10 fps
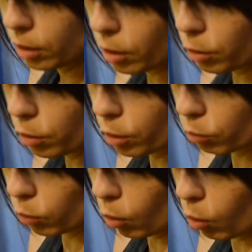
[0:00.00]
you
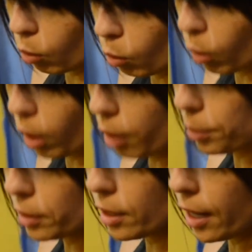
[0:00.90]
can roll up
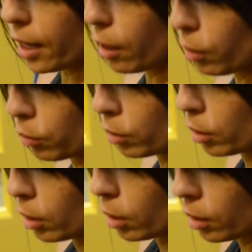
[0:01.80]
and down.
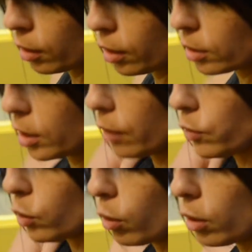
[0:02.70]
This
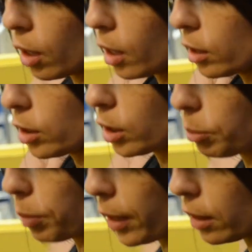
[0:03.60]
gives you a lot of
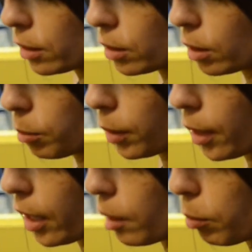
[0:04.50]
space to
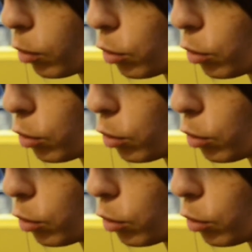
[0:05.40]
be able